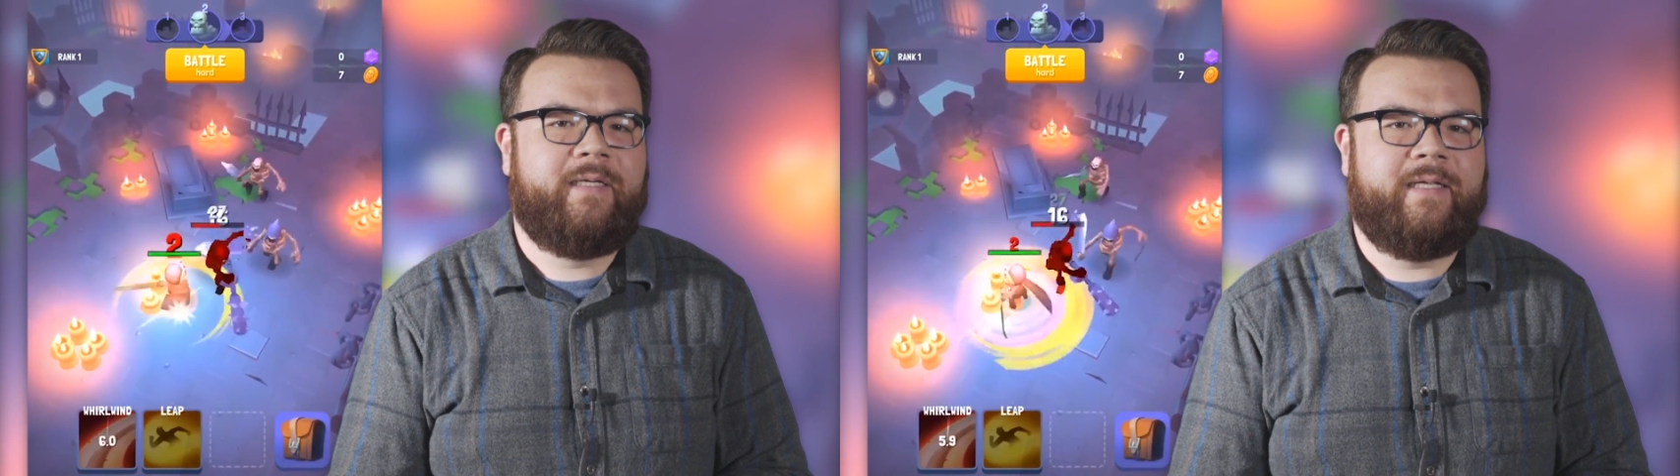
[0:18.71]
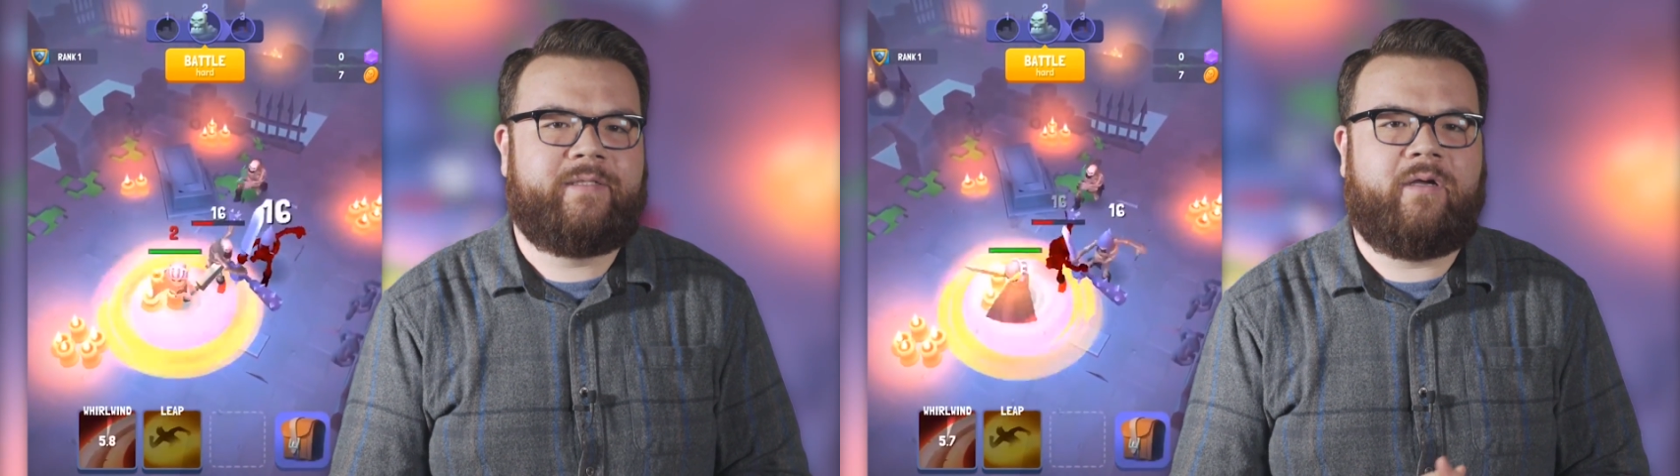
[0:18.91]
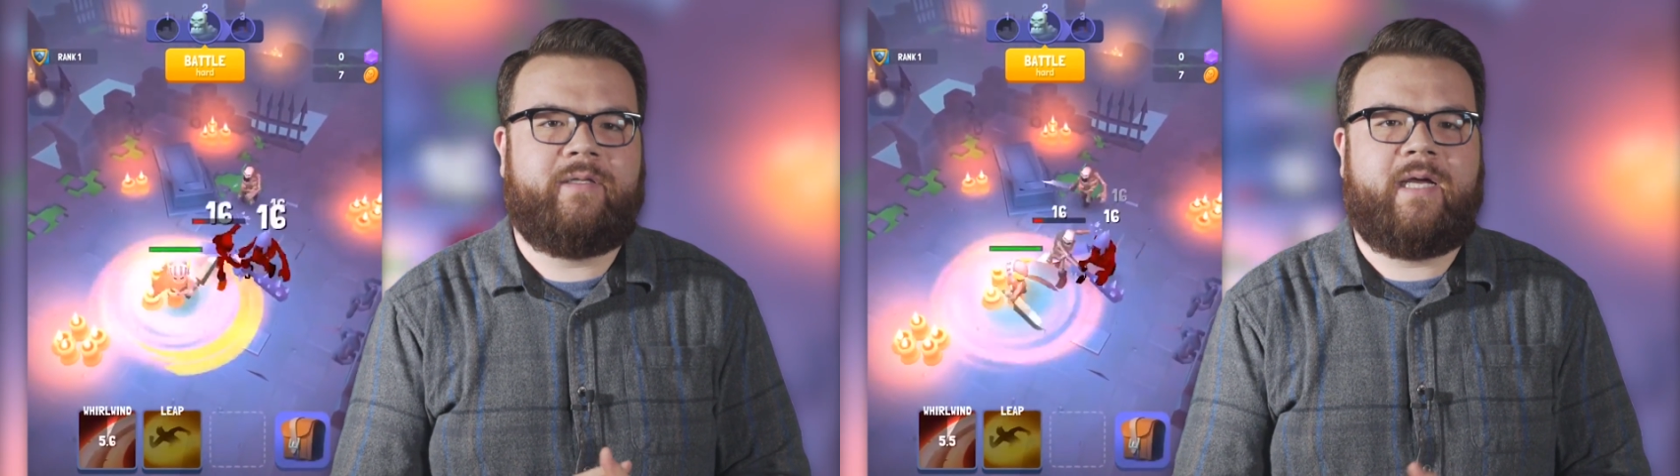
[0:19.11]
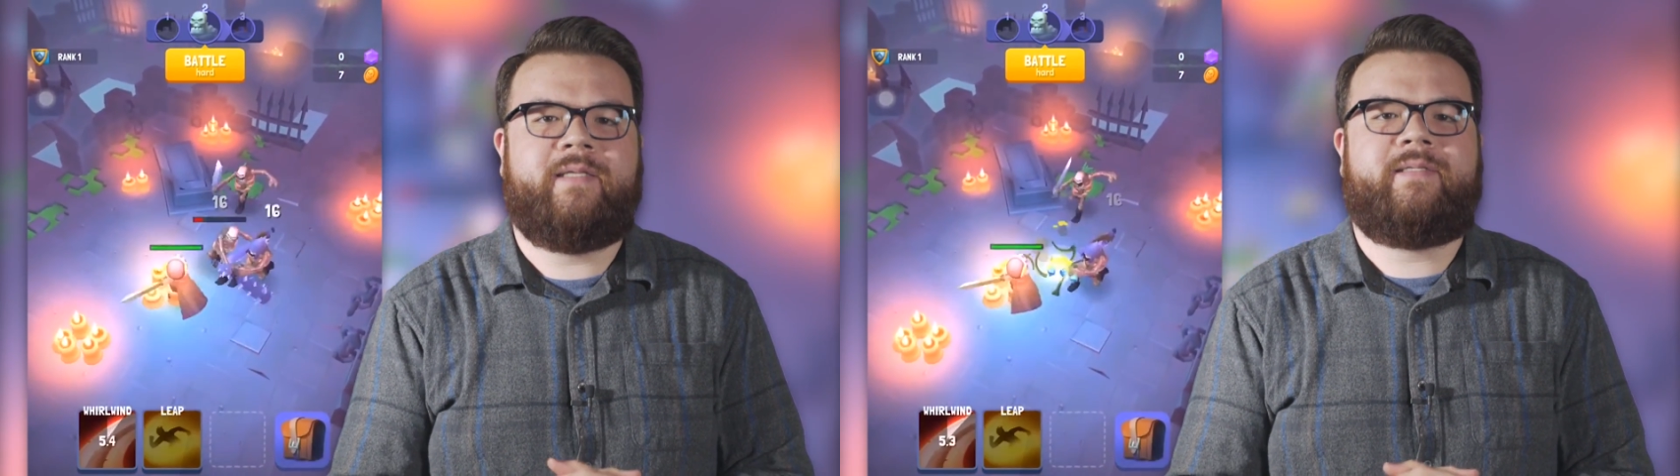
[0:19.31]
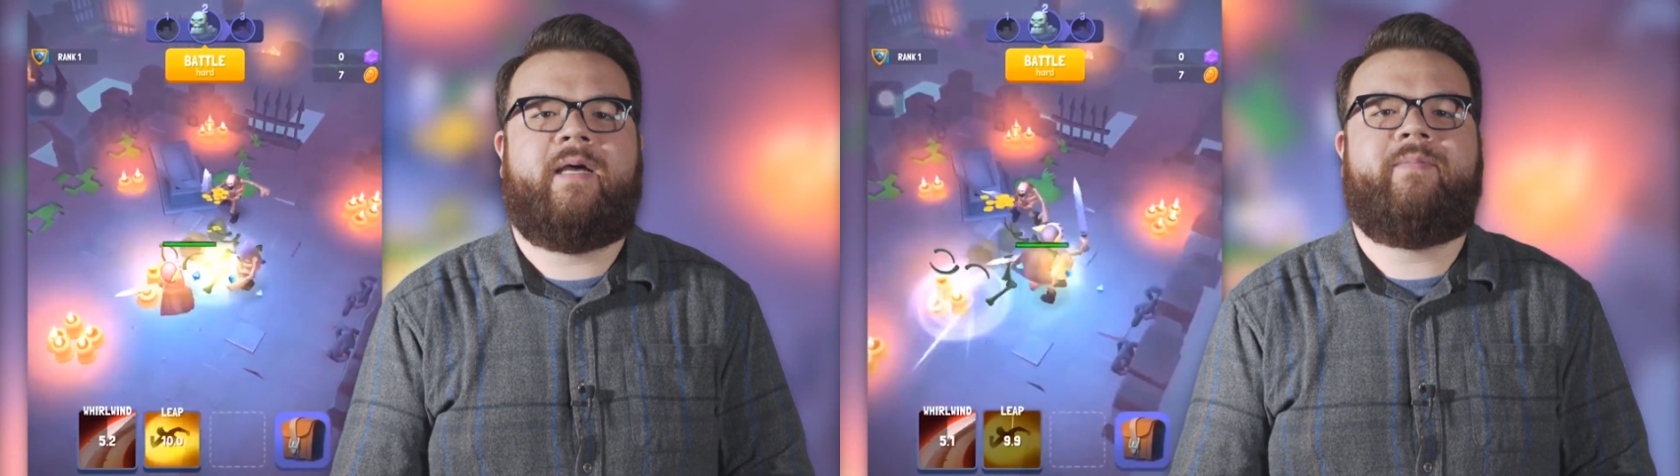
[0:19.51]
It's called
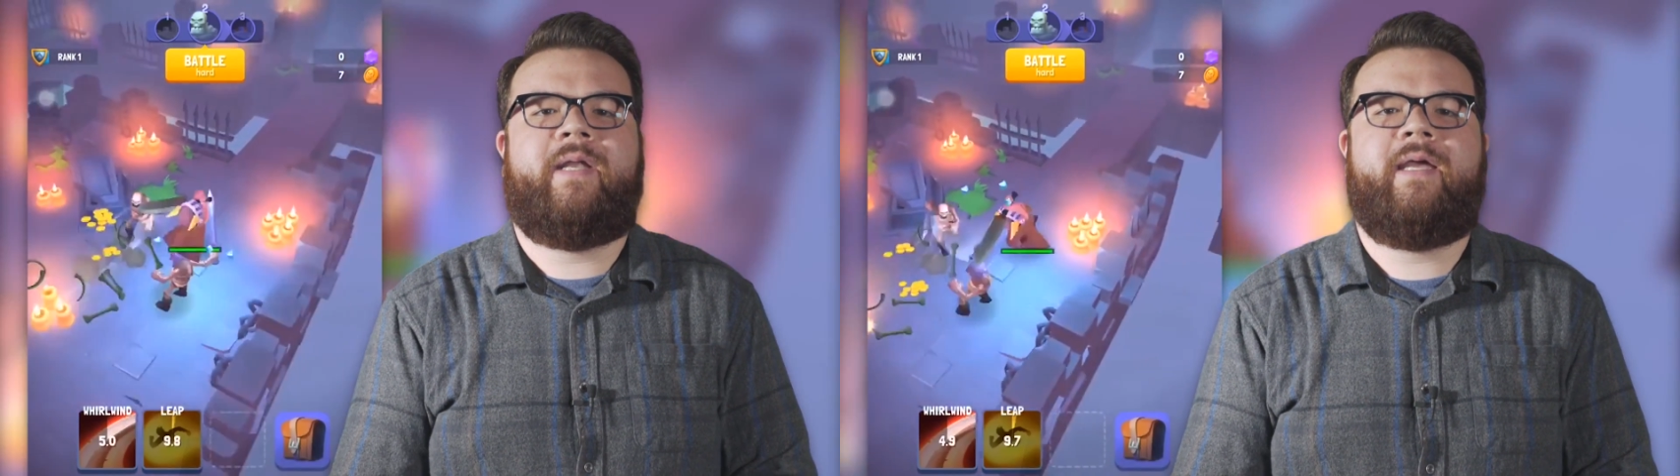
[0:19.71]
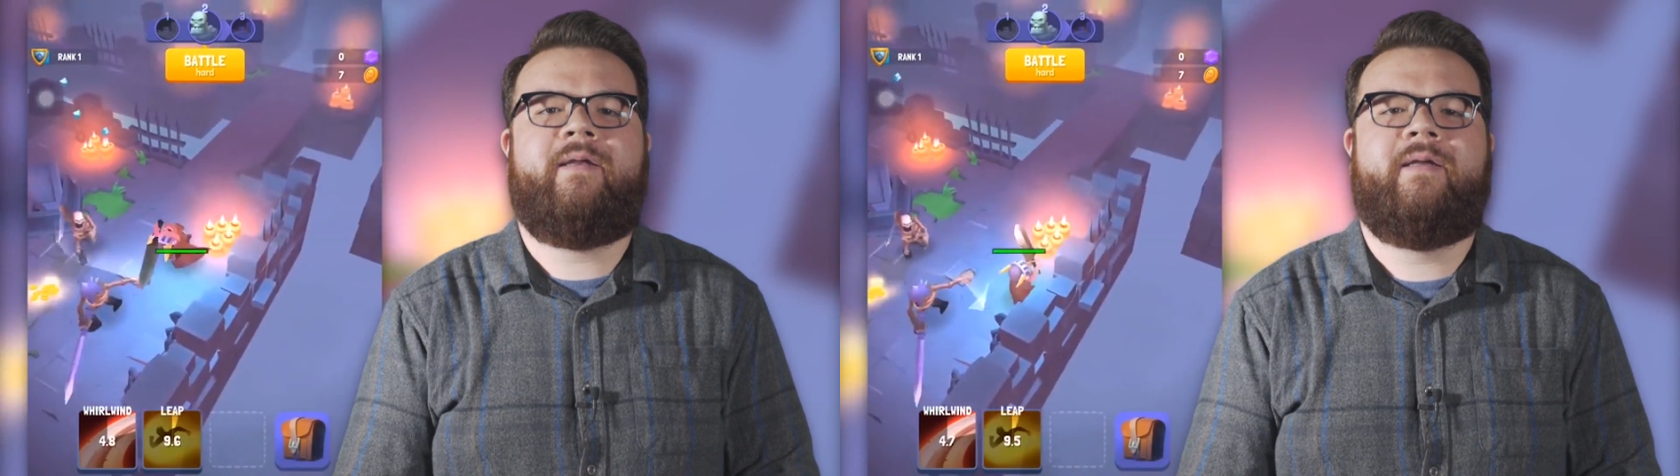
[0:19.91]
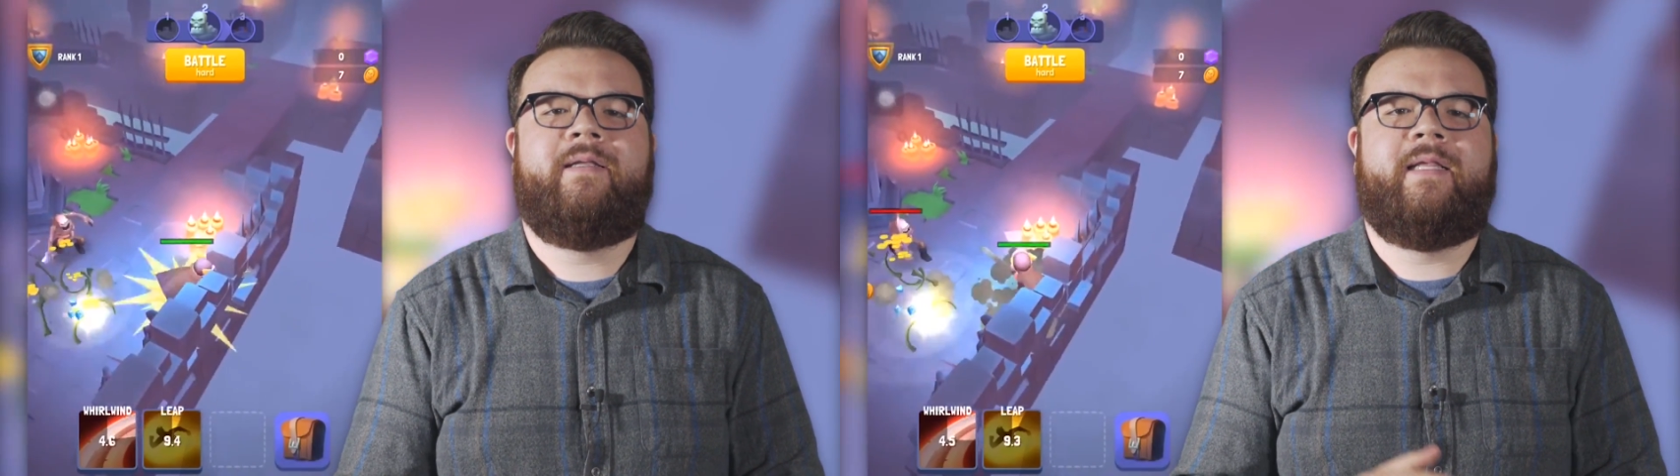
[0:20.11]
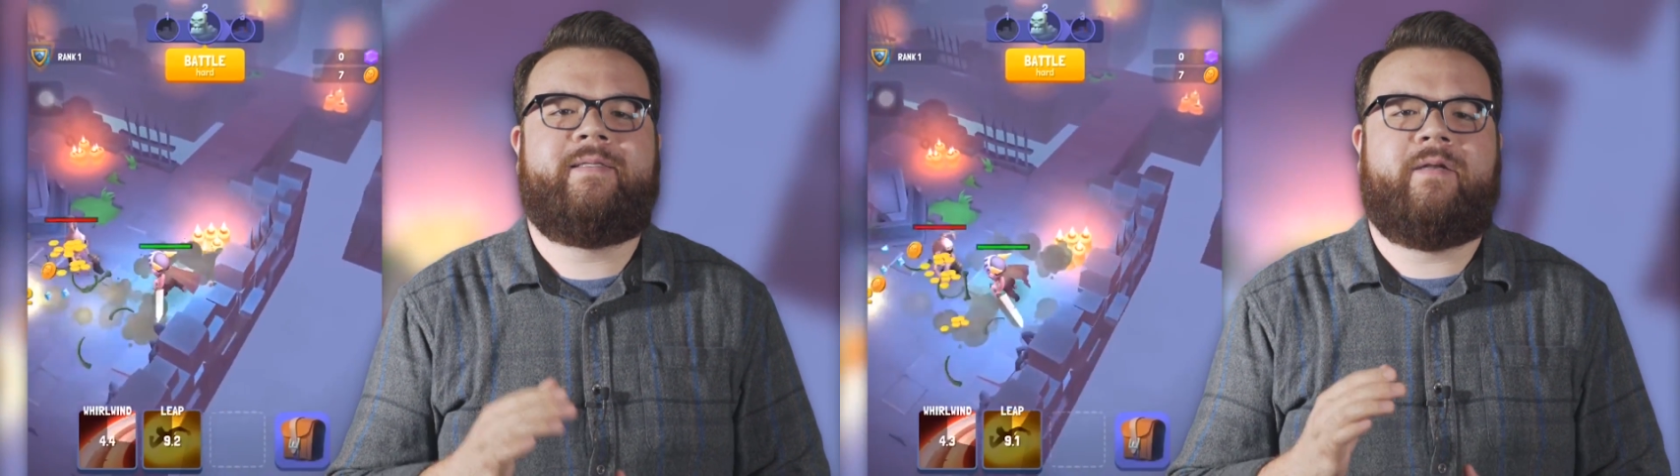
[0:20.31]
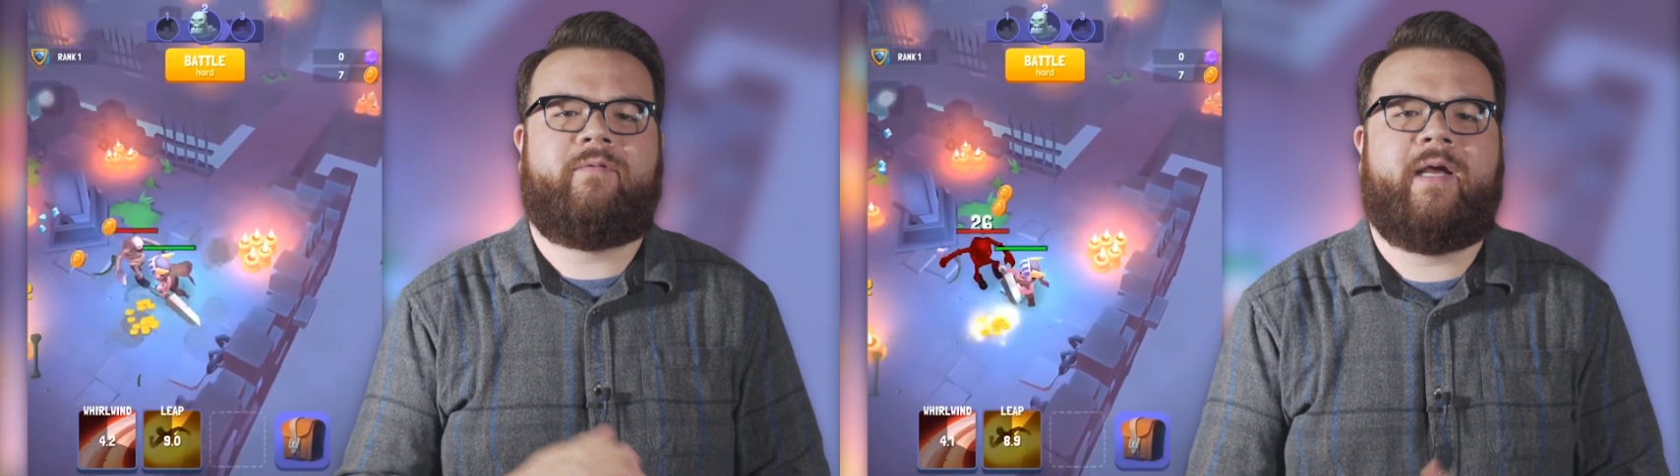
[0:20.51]
Nonstop Knight.
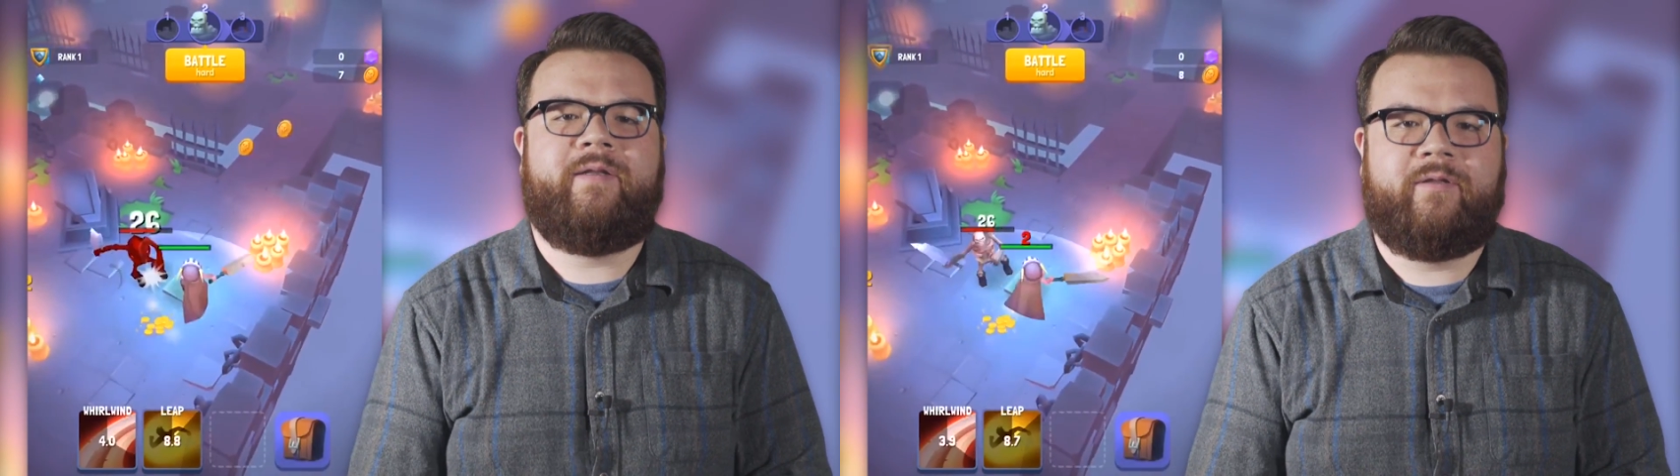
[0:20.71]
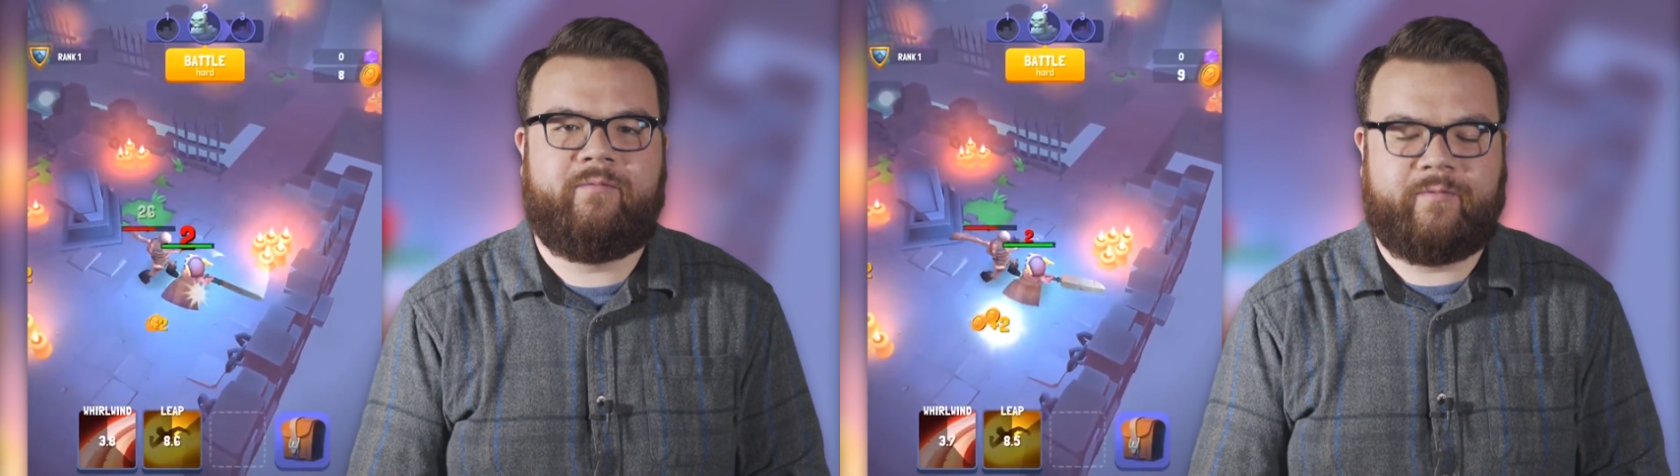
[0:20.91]
Let's get right into the